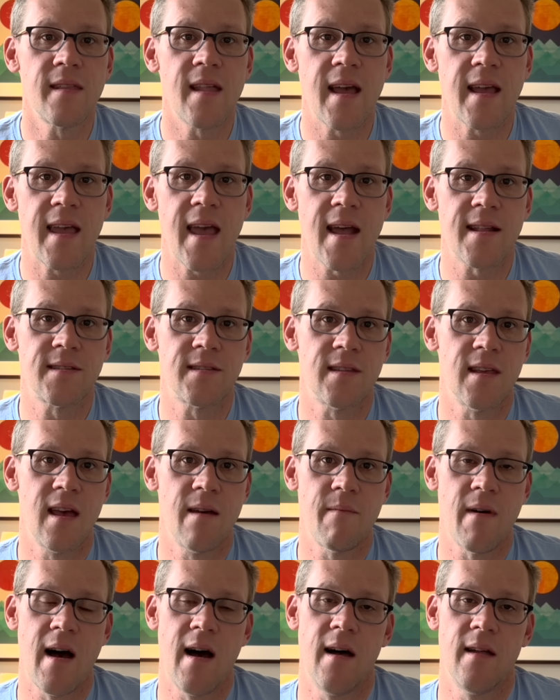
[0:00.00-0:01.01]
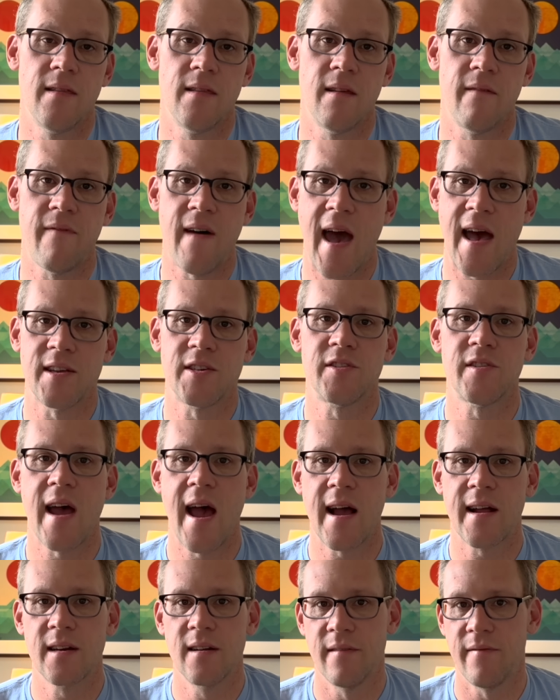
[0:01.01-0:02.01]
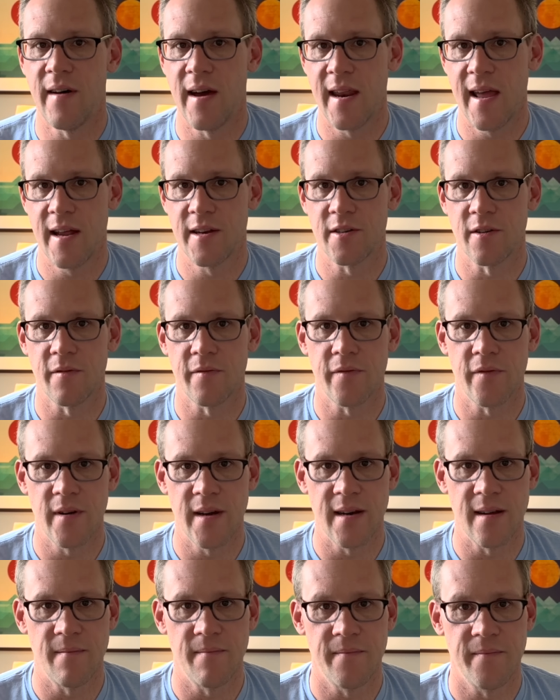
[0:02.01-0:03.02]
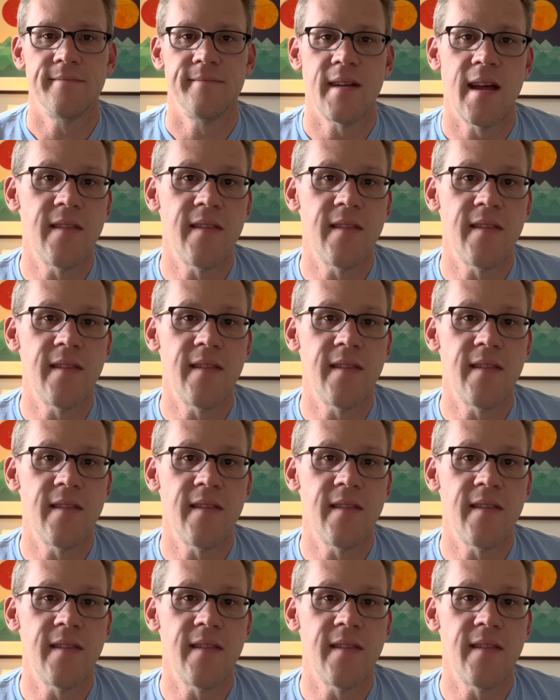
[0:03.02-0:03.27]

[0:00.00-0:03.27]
that gets them on the fast track to financial freedom.